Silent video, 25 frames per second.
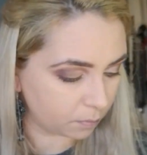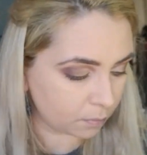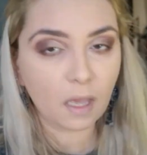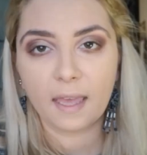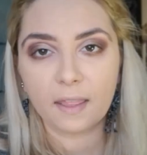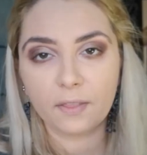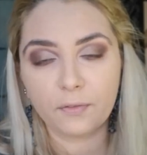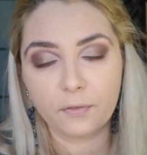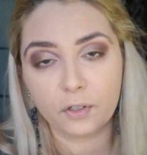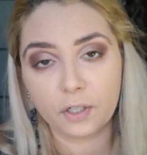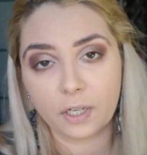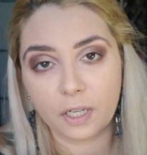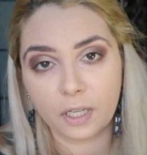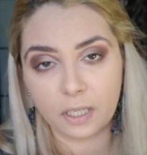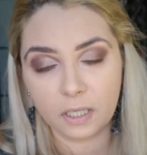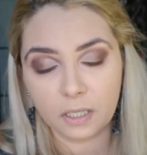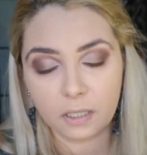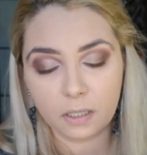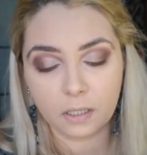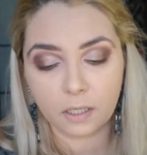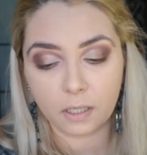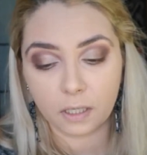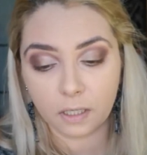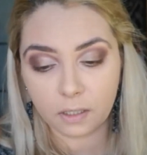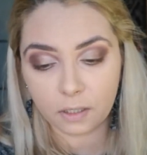And for the
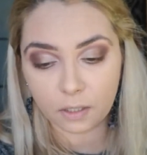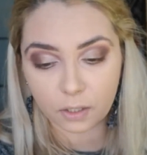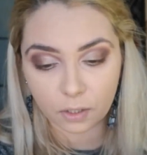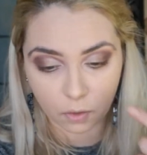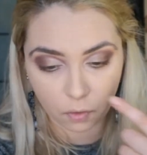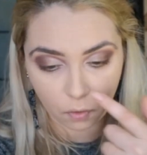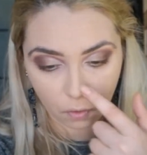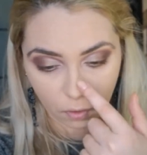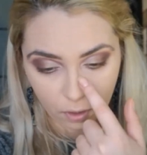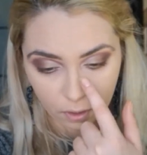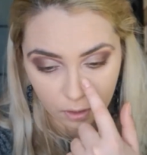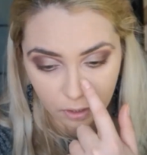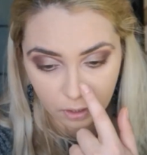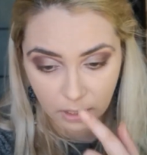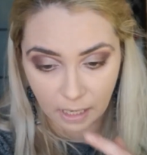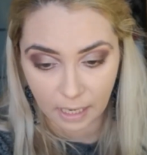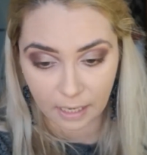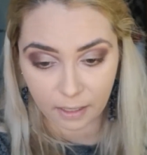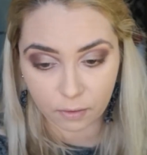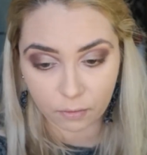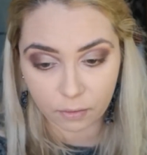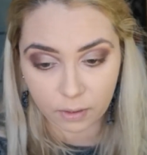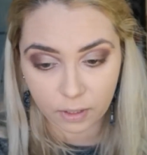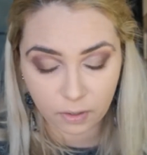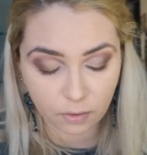inner corner,
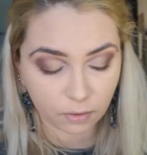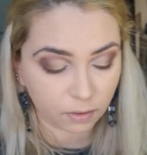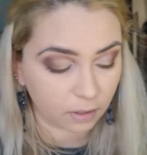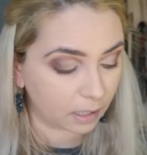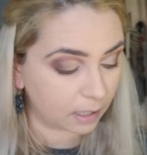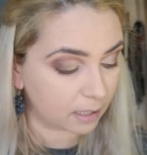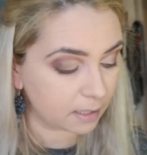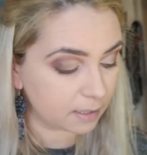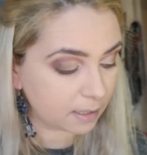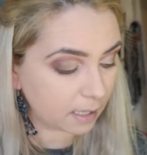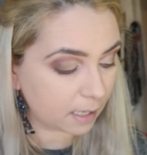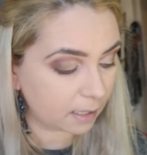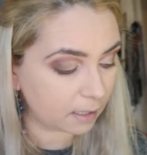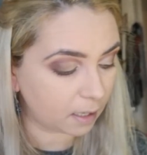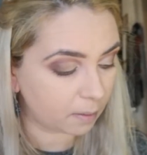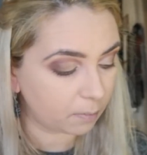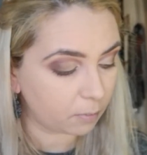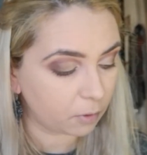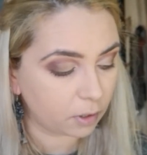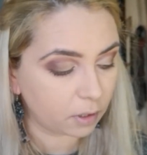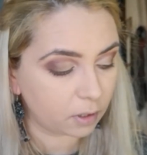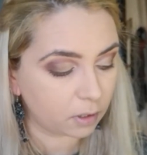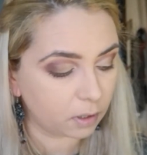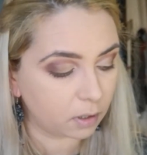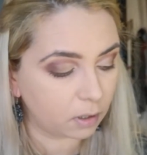like really on the inside, I'm
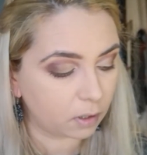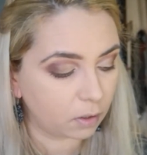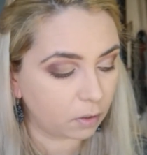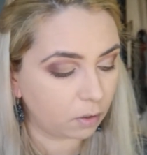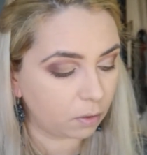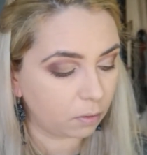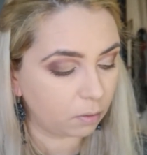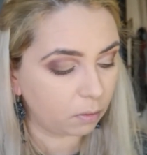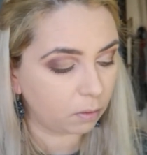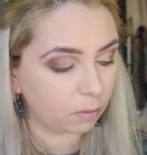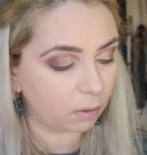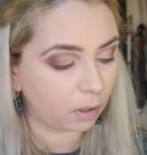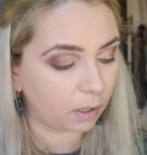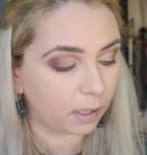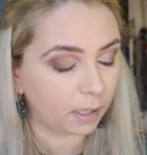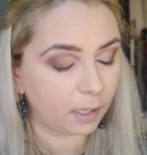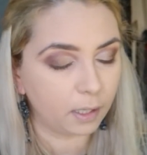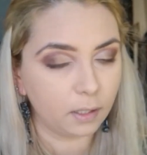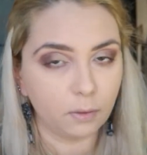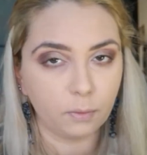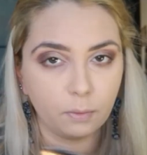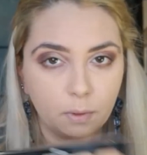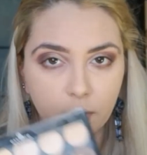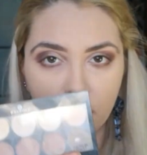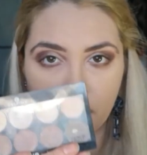gonna go
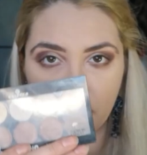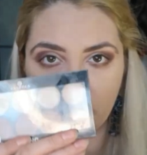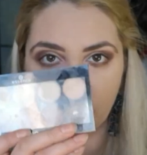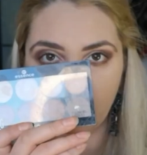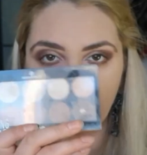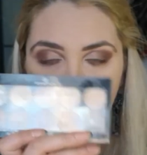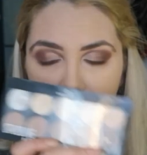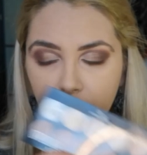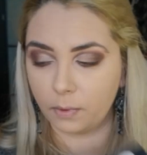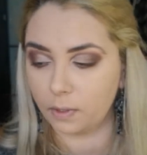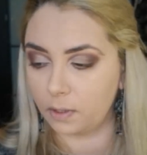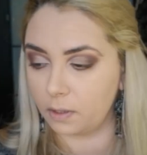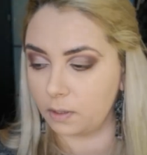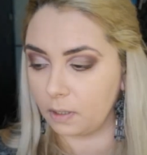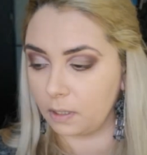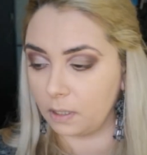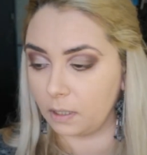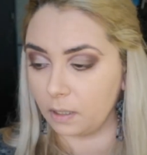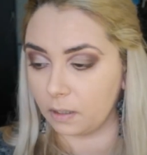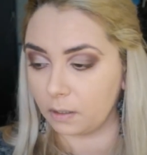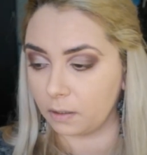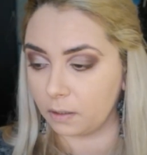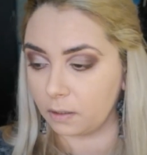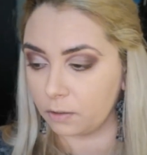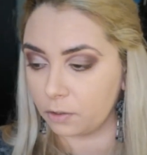ahead with again with the
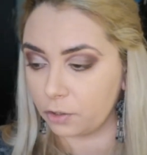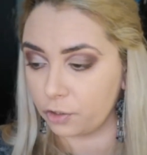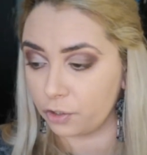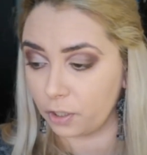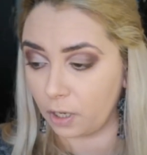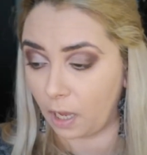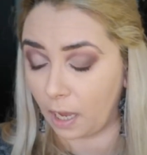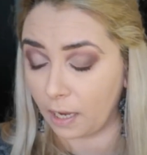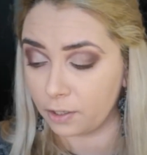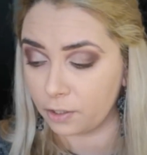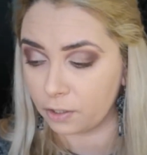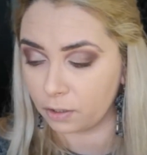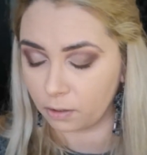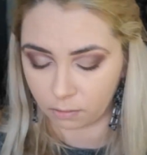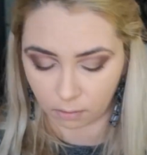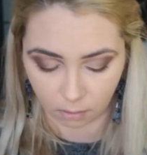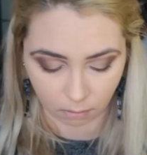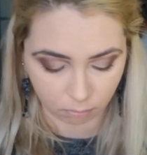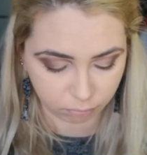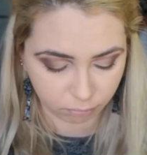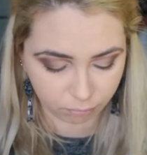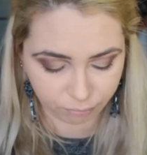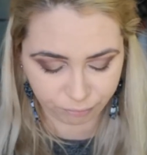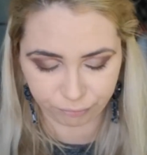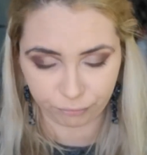eyeshadow,
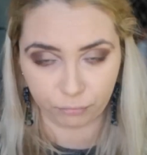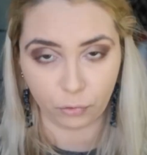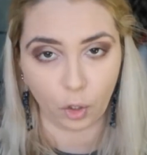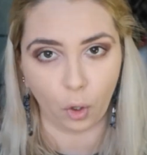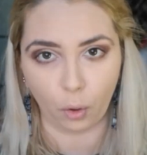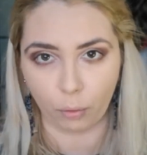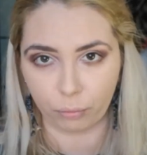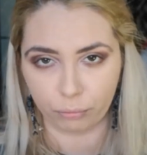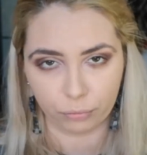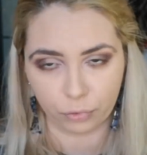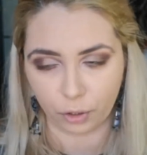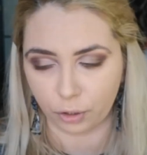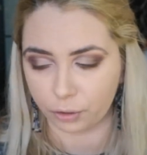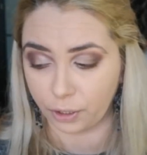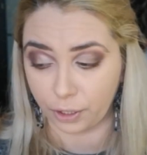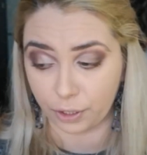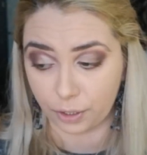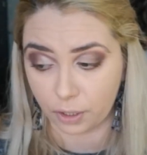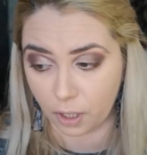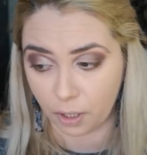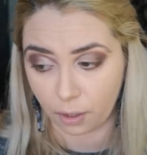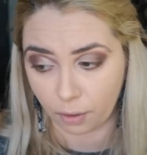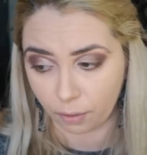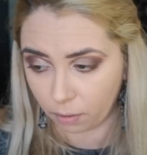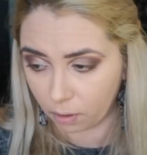no, not
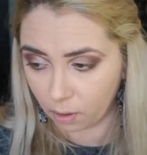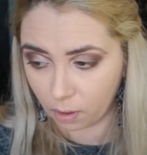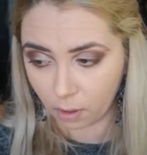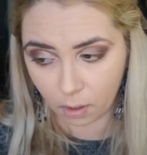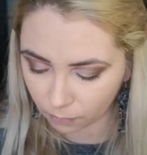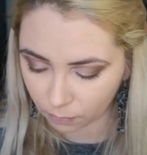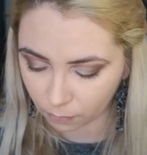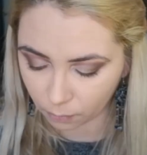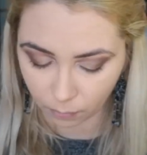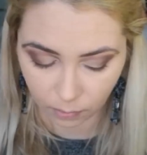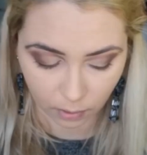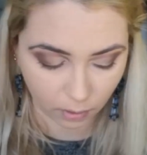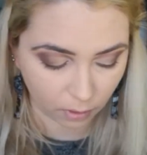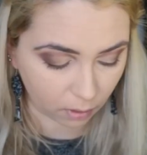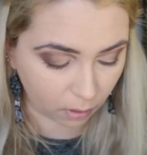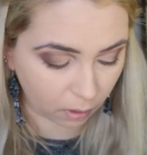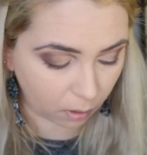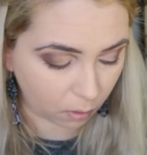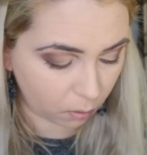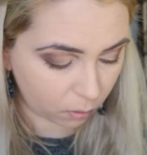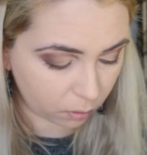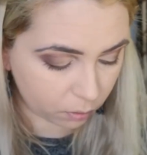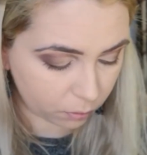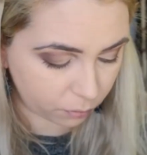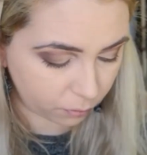eyeshadow, with a
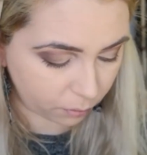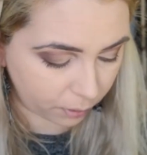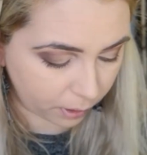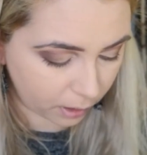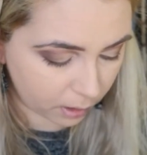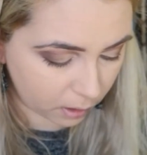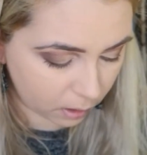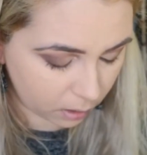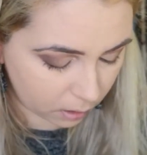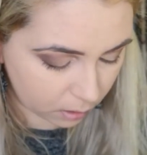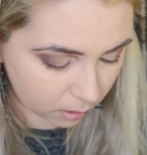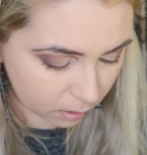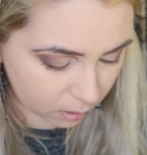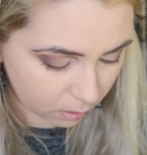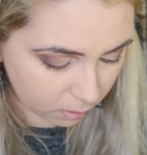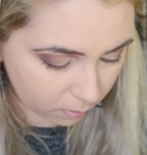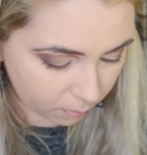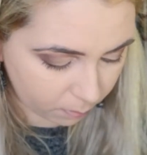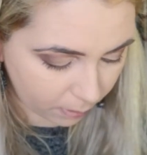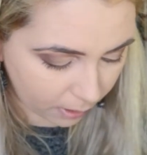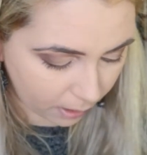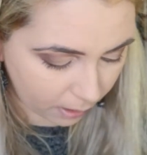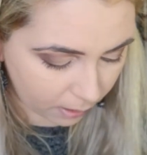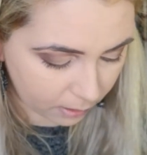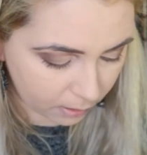contouring
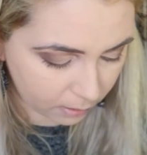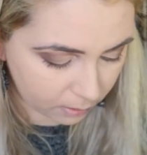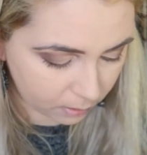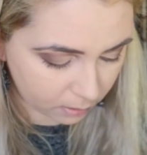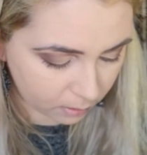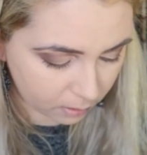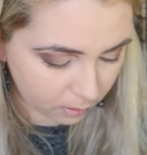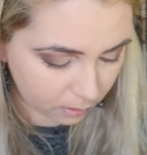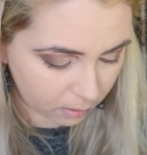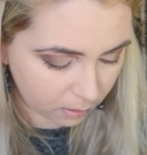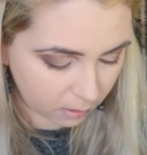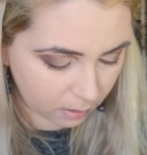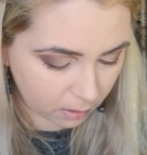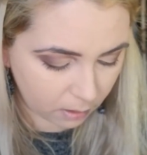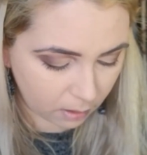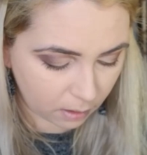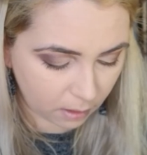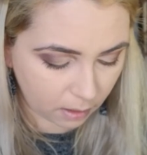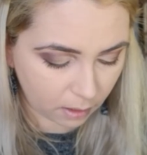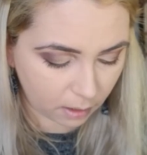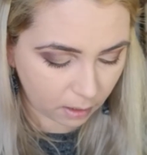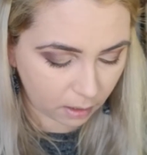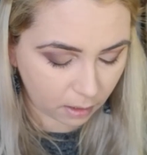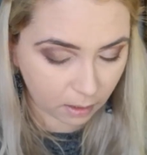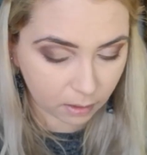palette
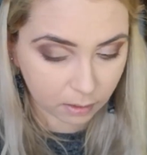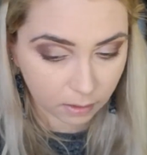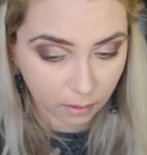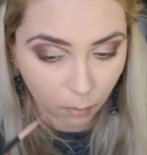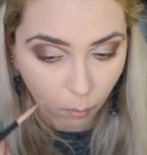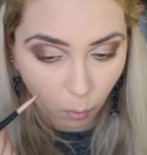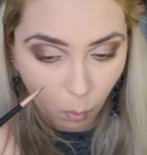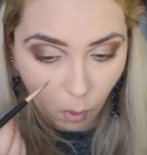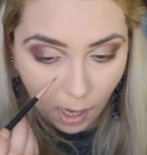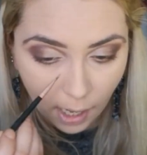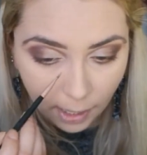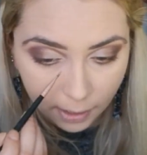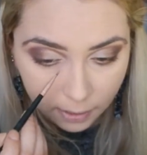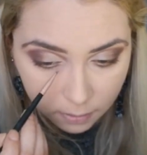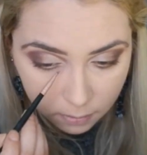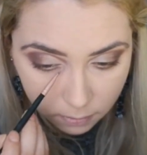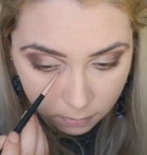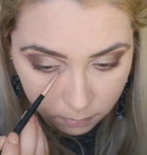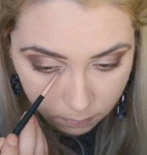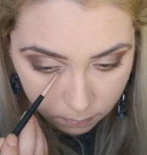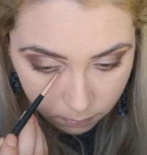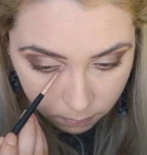and the white.